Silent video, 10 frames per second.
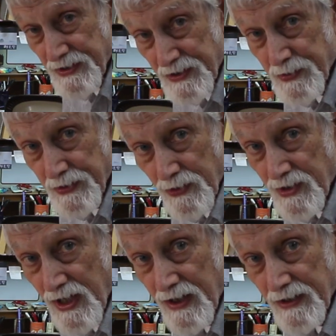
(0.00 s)
this one or
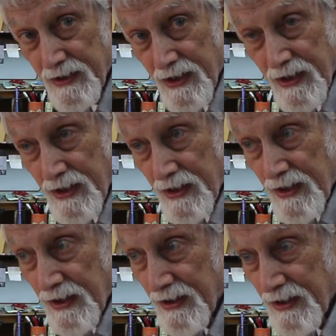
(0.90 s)
not.
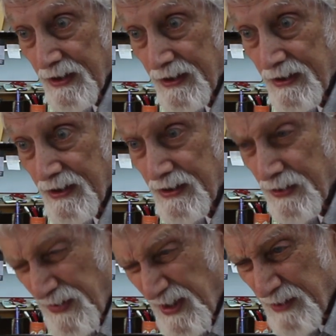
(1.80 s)
And
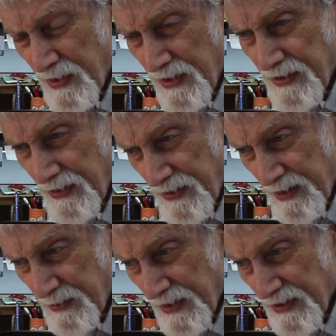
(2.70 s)
you'll think about it, and you'll
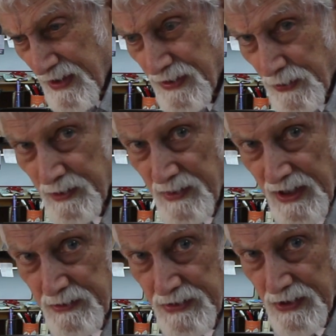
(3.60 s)
think about it, and you will
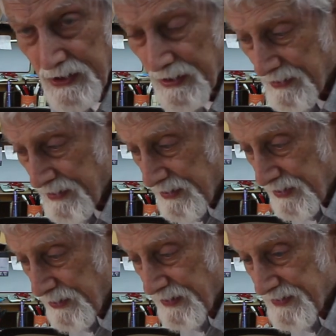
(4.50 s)
make a mistake.
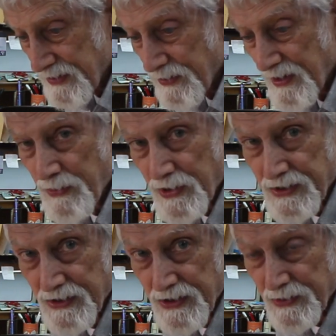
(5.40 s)
You will have said, oh, I
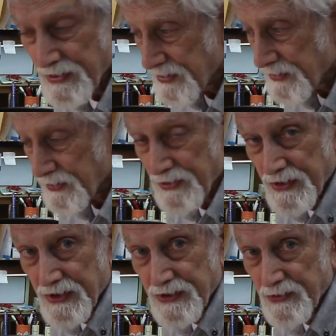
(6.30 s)
moistened this one, and you'll go to
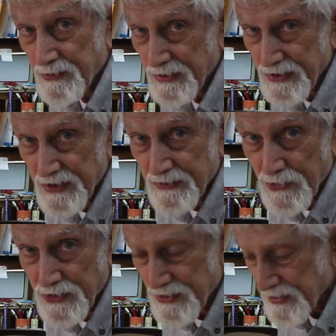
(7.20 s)
the next one, but you didn't moisten